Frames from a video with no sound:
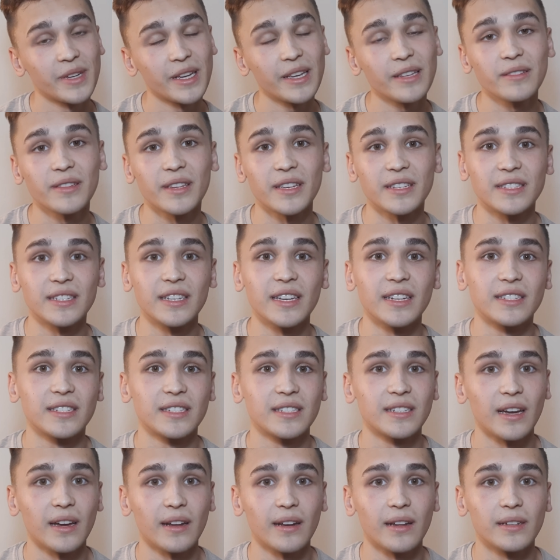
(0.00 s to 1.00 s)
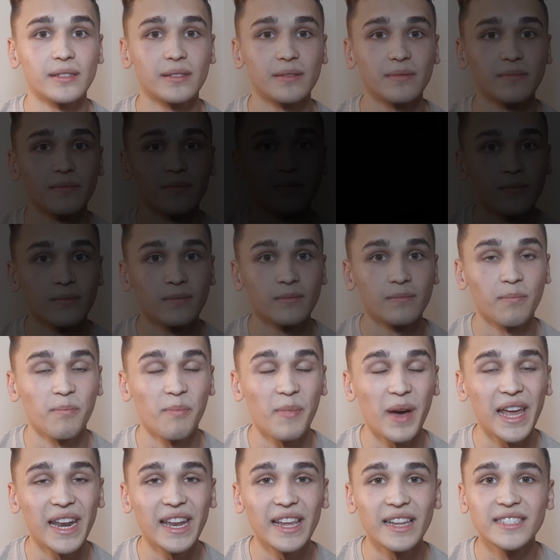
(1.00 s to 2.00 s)
and let's get started.
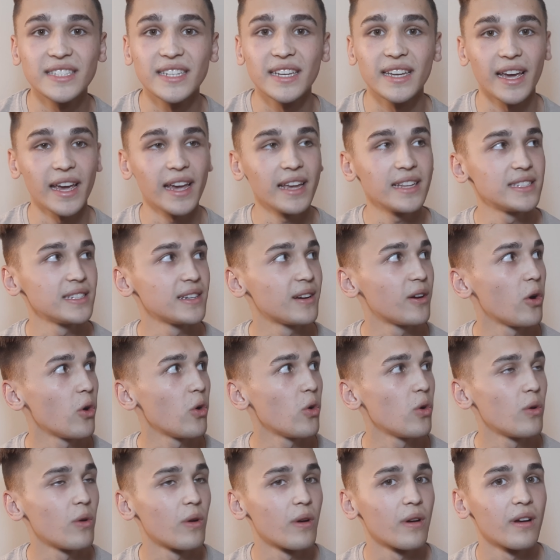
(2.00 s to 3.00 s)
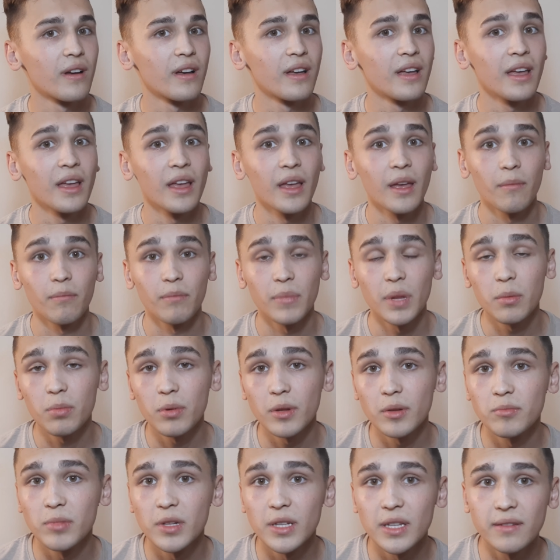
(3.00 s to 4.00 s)
Many decades ago,
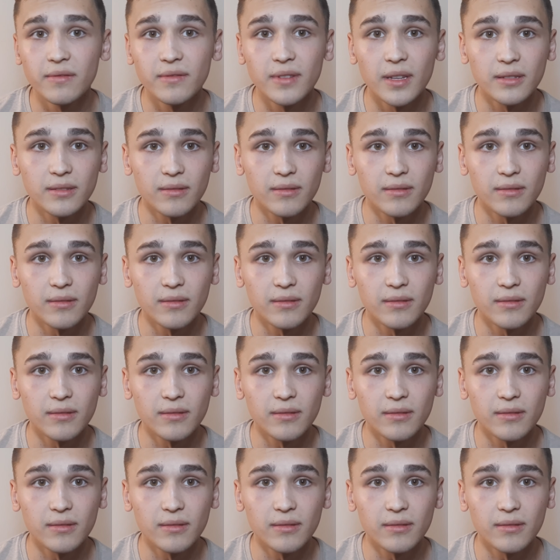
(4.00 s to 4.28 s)
people believed